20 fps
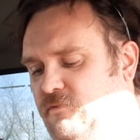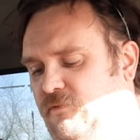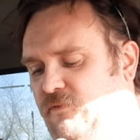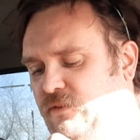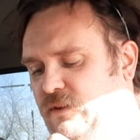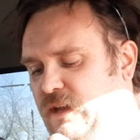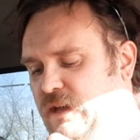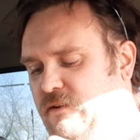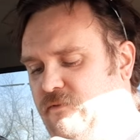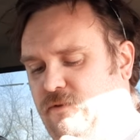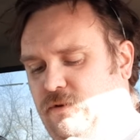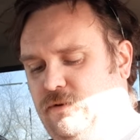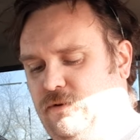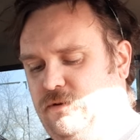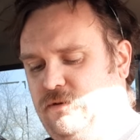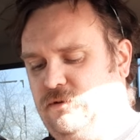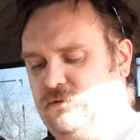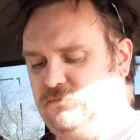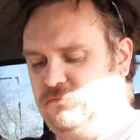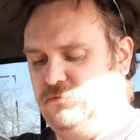
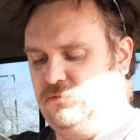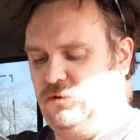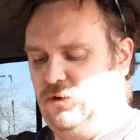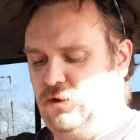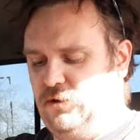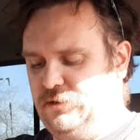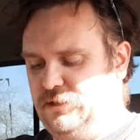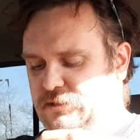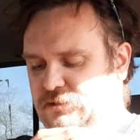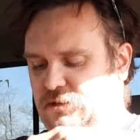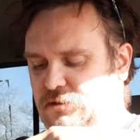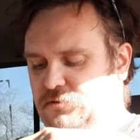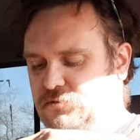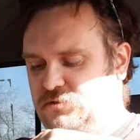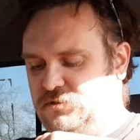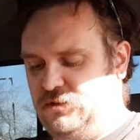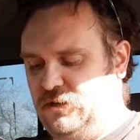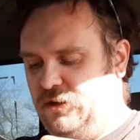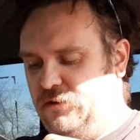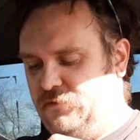flavor and all this
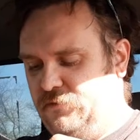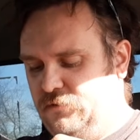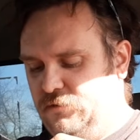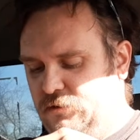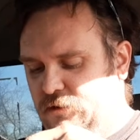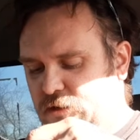other stuff.